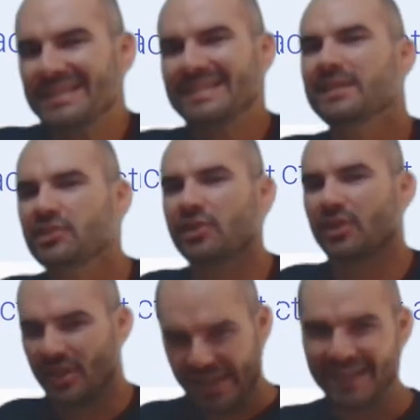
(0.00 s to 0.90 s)

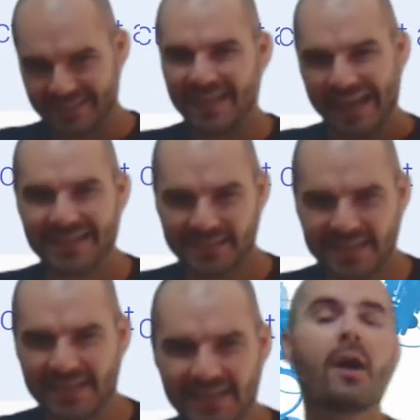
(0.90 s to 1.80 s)
digital
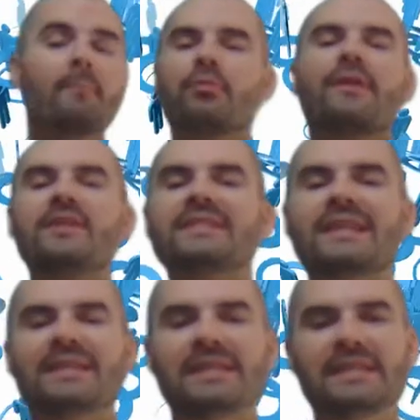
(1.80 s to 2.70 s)
SAT? On previous
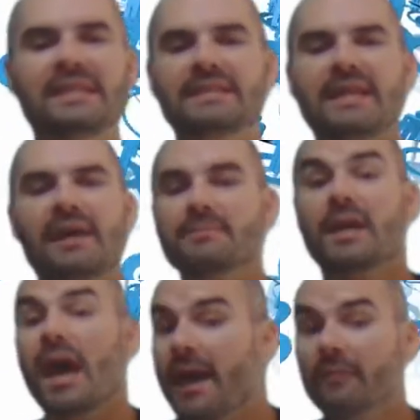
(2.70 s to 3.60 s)
SAT exams,
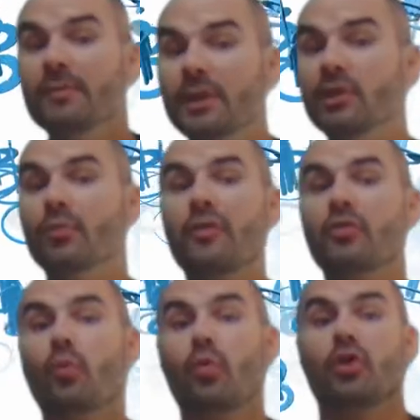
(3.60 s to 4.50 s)
everybody around the
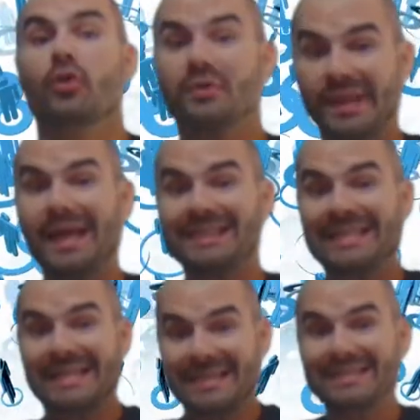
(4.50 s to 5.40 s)
world got
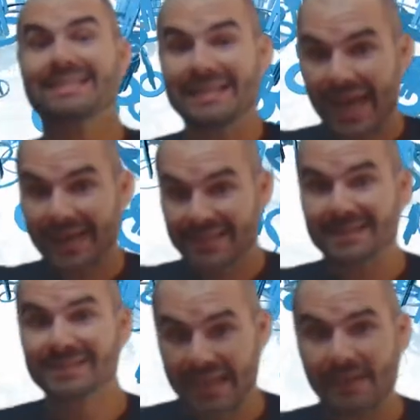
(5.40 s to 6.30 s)
the exact
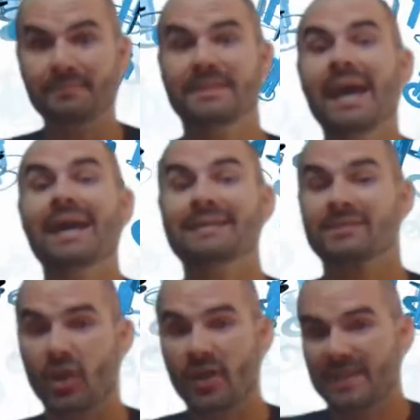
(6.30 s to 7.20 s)
same
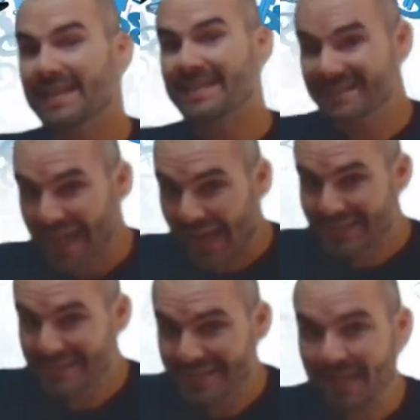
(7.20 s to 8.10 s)
test on the exact
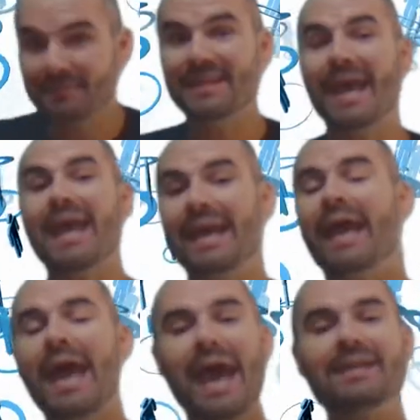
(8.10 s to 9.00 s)
same day.
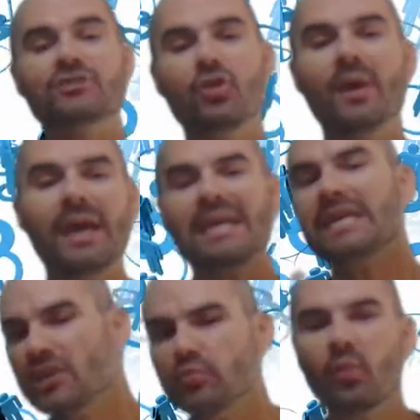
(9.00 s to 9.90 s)
And so
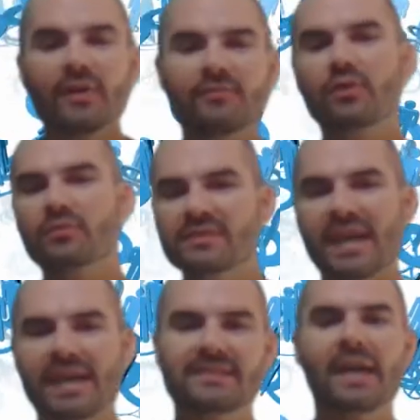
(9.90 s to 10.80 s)
each one of those
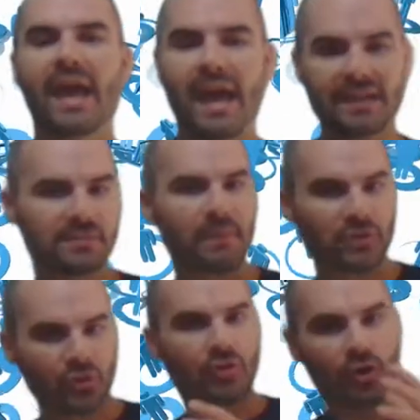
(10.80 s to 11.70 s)
tests had a
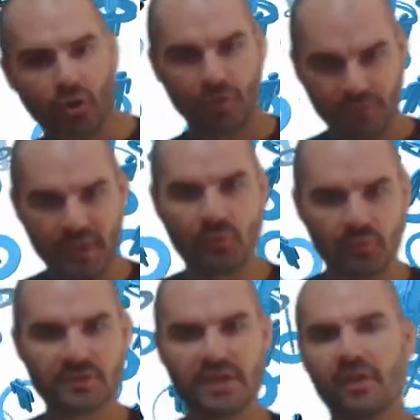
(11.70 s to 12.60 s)
special curve that
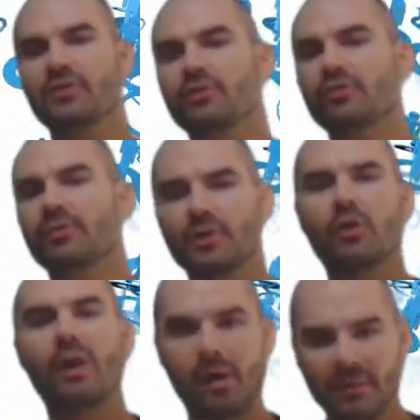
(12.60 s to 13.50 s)
would tell you, you
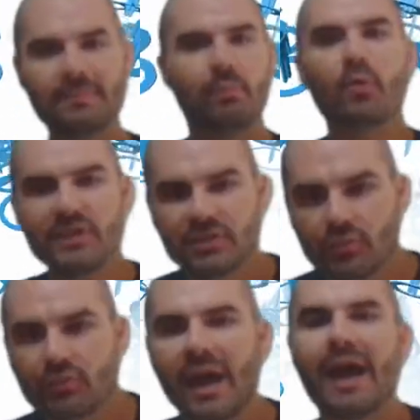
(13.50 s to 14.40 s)
know, how many points
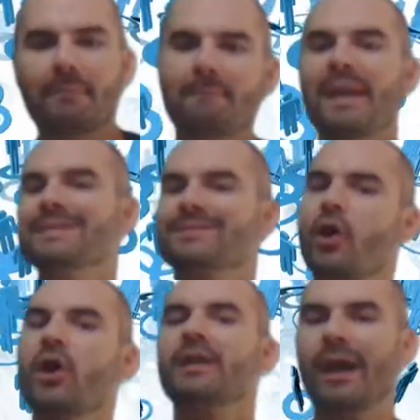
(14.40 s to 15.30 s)
you got based
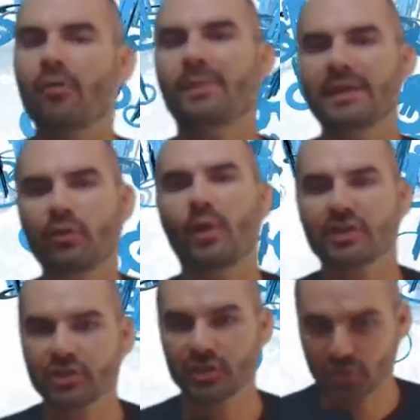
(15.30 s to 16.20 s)
on how many
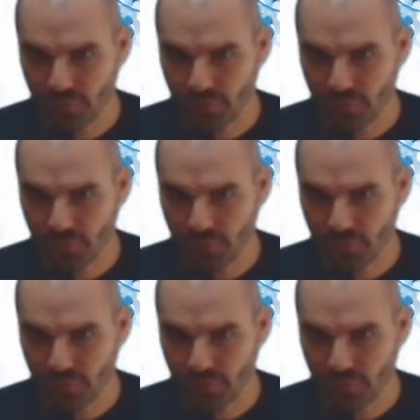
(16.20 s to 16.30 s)
questions you